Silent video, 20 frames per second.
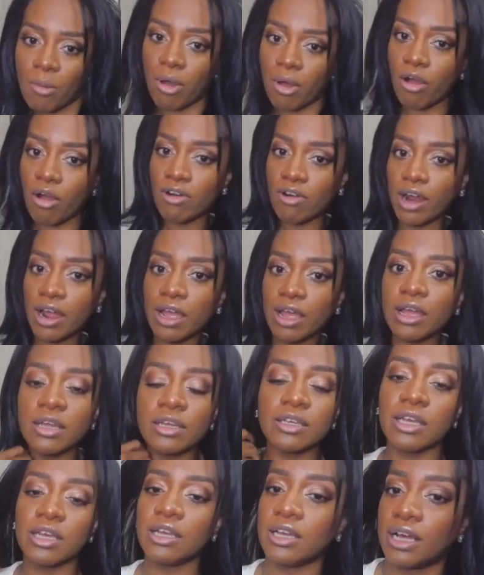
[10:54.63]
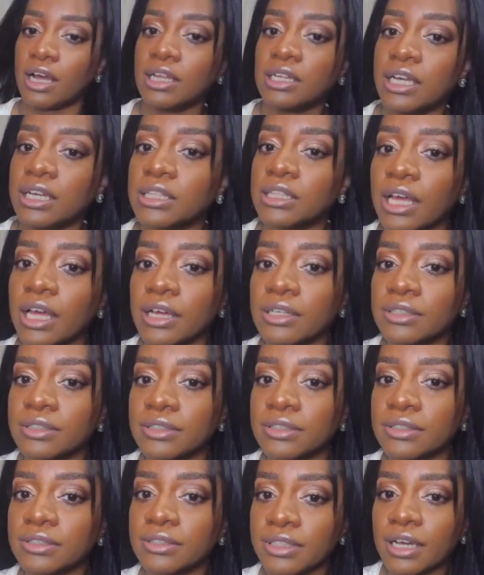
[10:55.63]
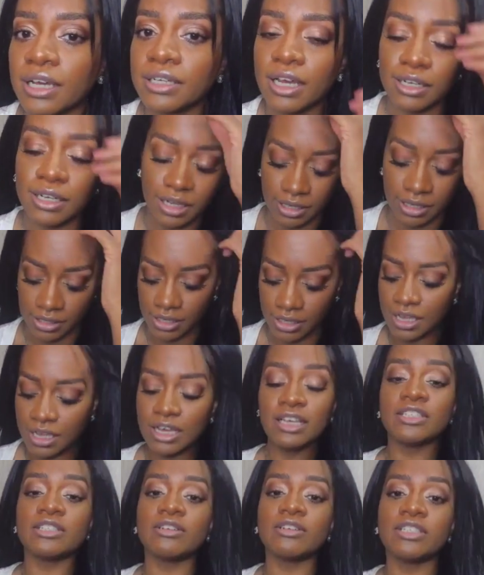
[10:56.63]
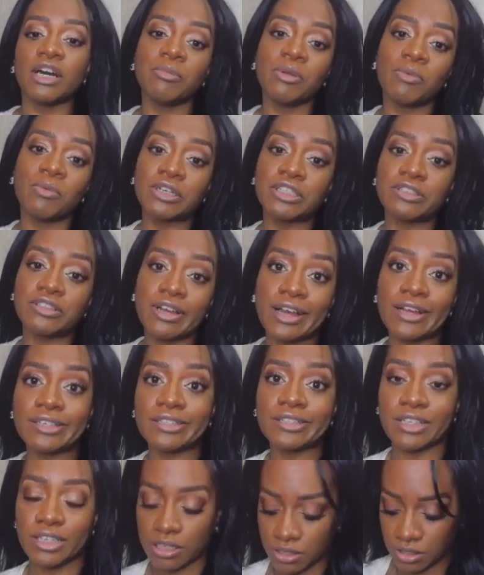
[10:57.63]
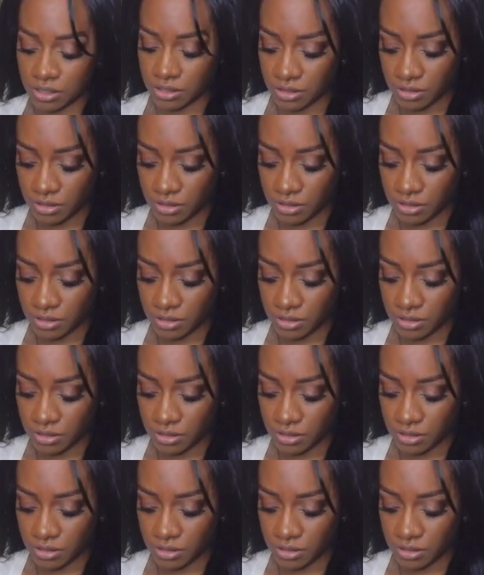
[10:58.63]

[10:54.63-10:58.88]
All right, yeah, I like that. Yeah, yeah, yeah. So tell me what you guys think.